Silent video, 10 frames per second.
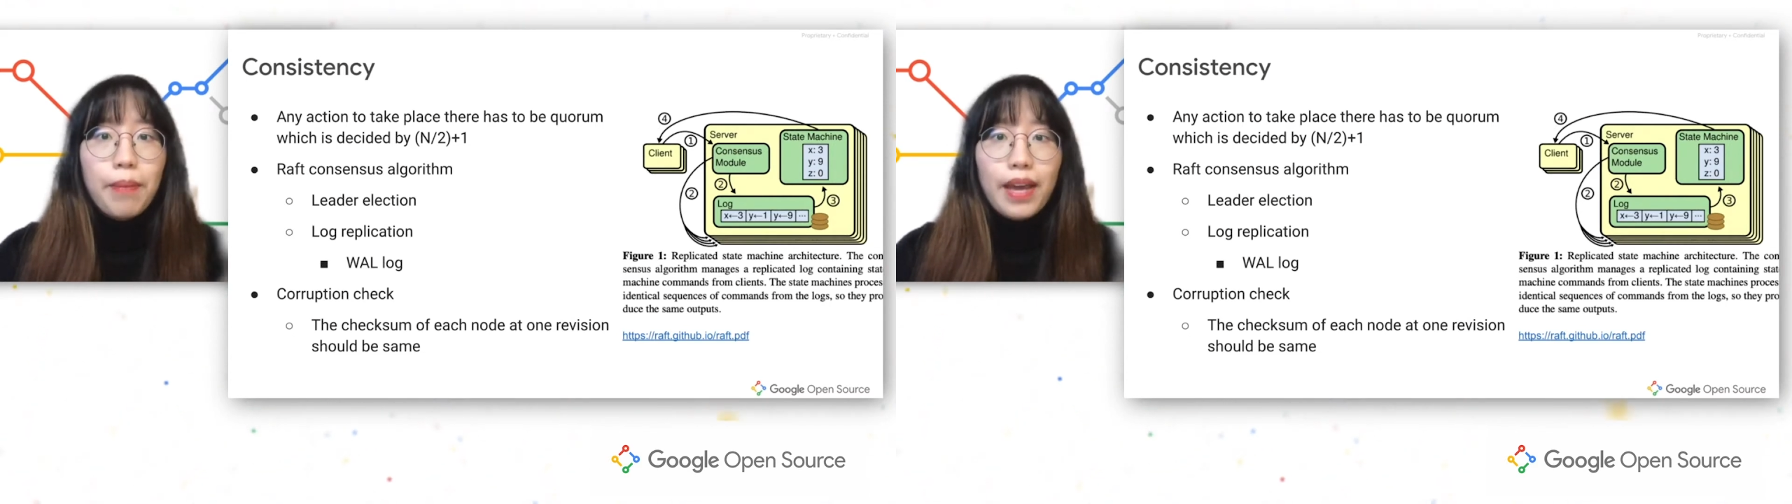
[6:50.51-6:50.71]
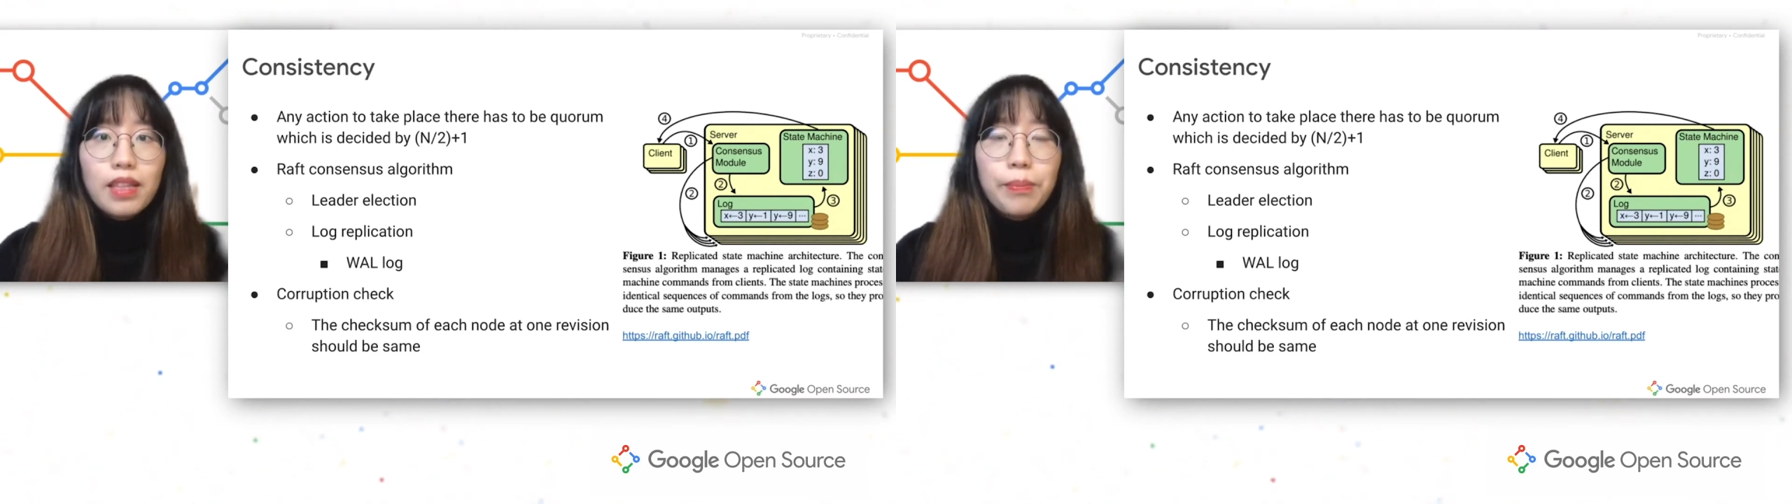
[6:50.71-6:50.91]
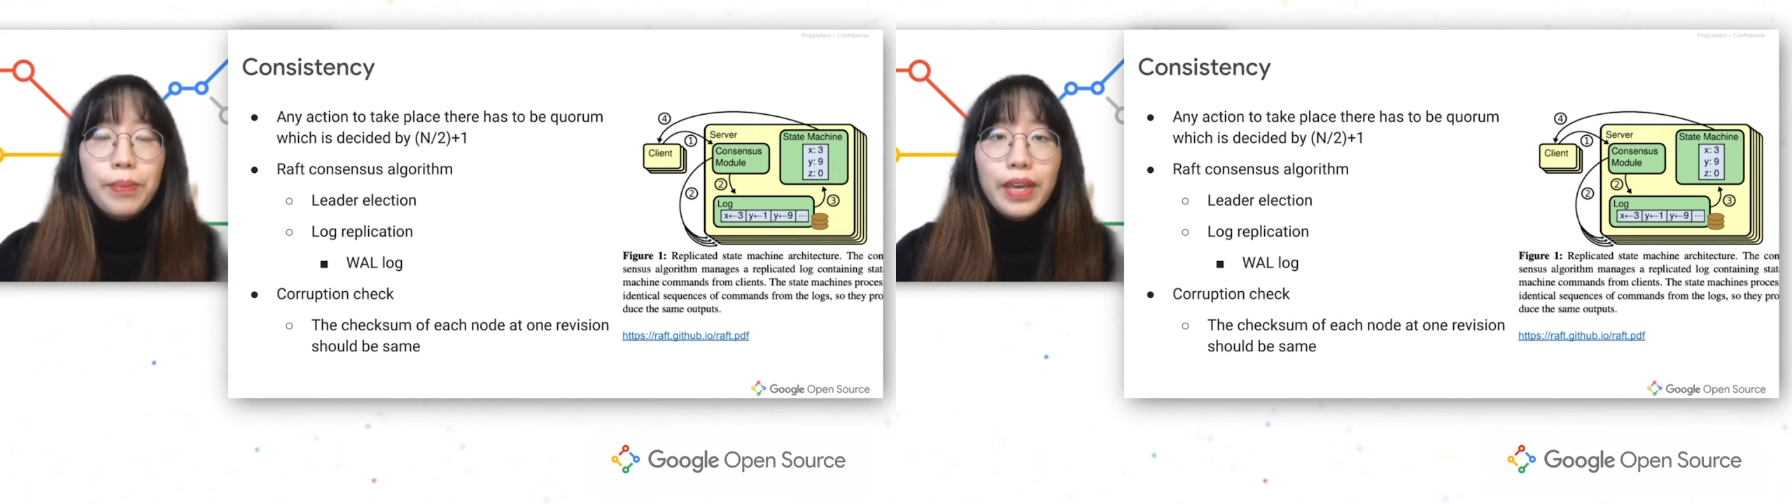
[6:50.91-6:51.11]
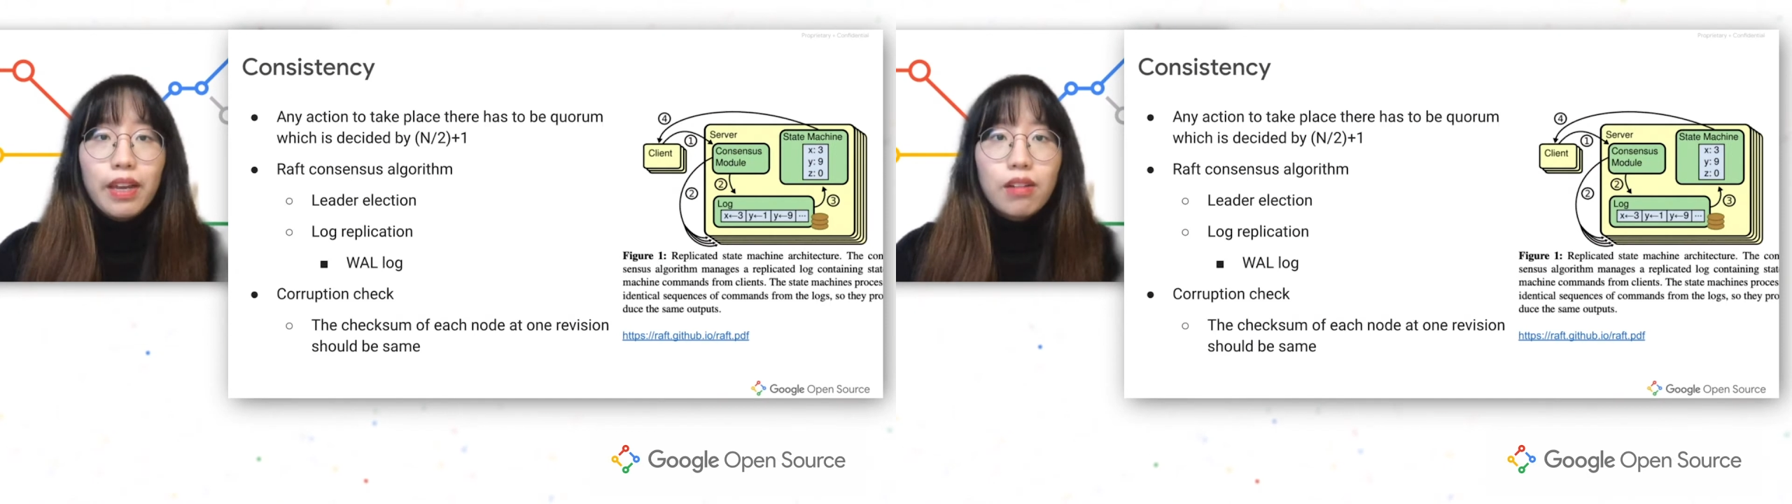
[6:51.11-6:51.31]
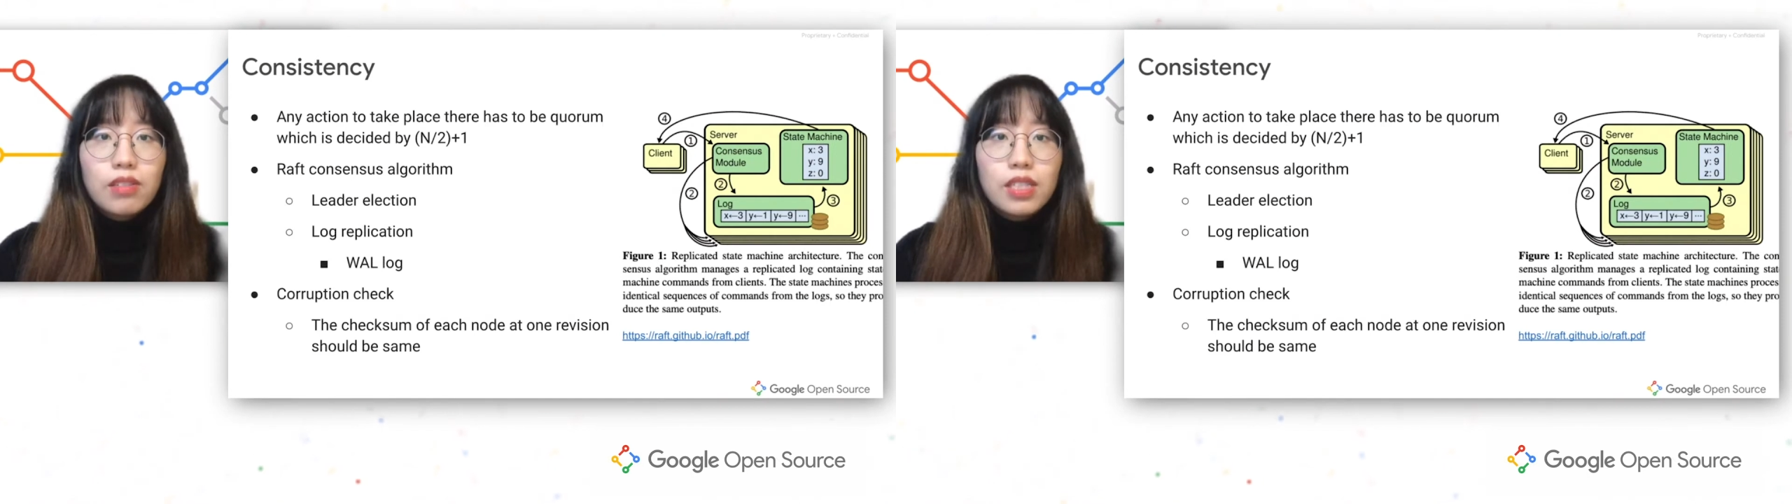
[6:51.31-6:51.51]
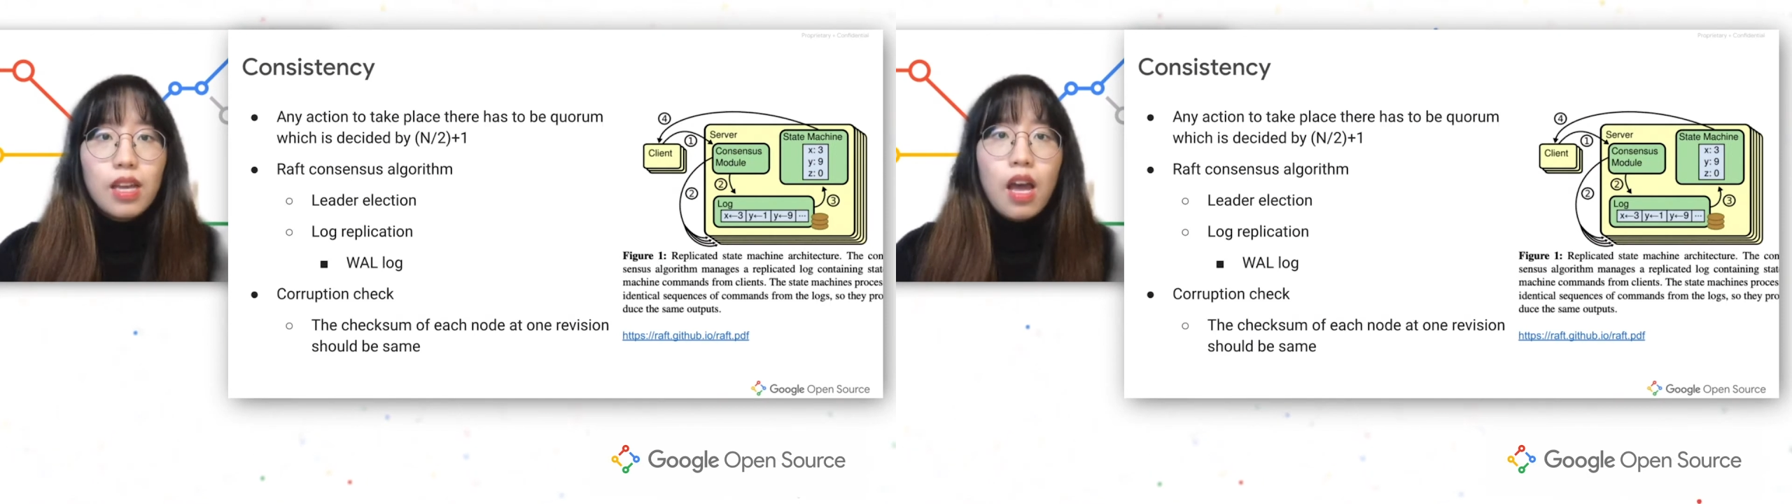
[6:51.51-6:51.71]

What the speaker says: by the peers,